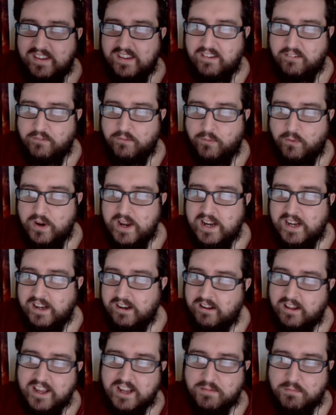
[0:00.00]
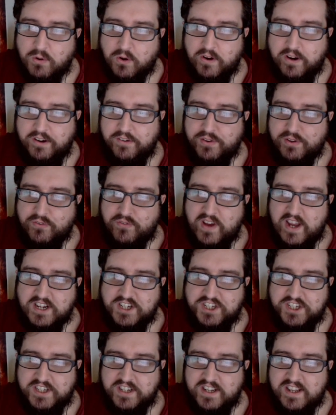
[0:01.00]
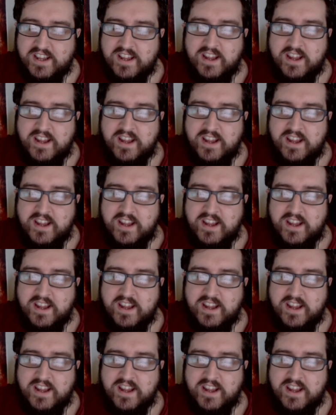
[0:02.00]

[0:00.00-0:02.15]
really like Moria as a faction.